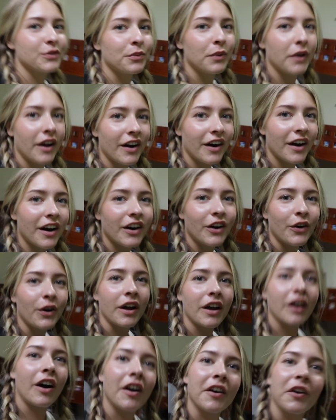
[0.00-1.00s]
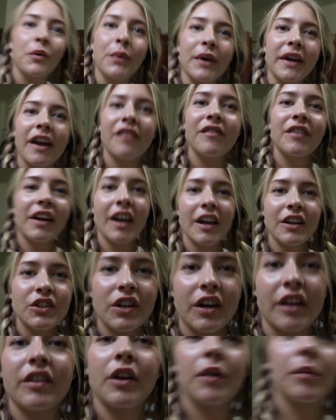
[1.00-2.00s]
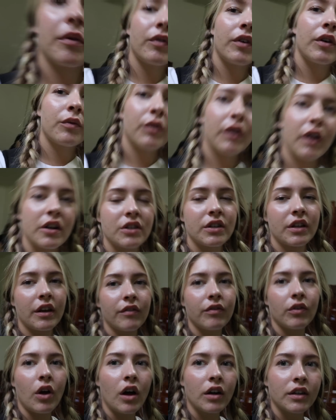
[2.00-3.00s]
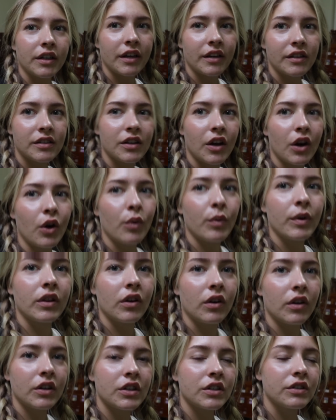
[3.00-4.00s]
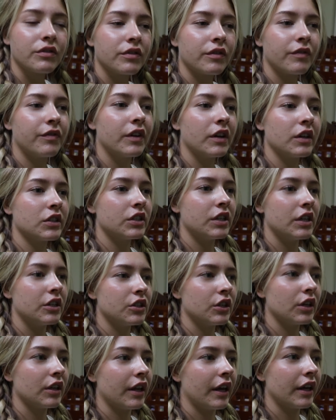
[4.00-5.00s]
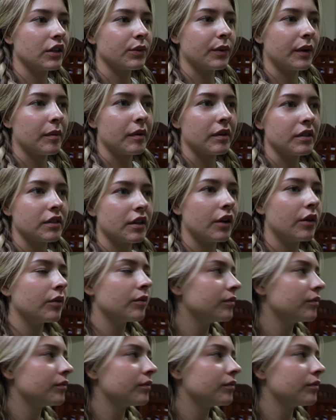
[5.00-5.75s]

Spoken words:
we are going on a weekend vacation. I thought it'd be fun if we actually like vlogged it. So we literally just finished teaching like 20 minutes ago